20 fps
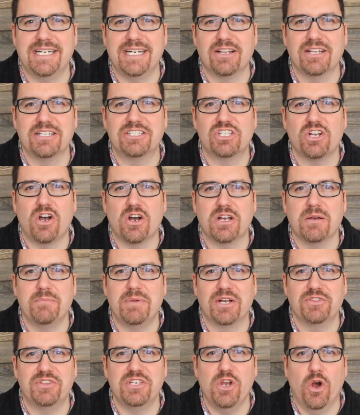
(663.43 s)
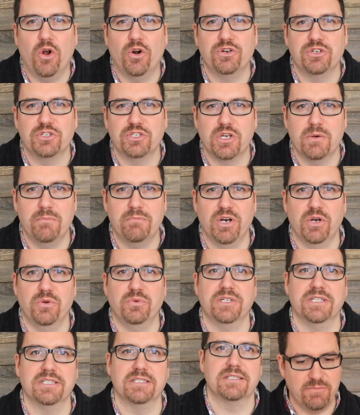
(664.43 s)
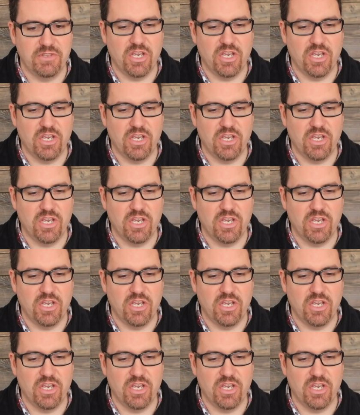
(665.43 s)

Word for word: Now let's talk about the art and components.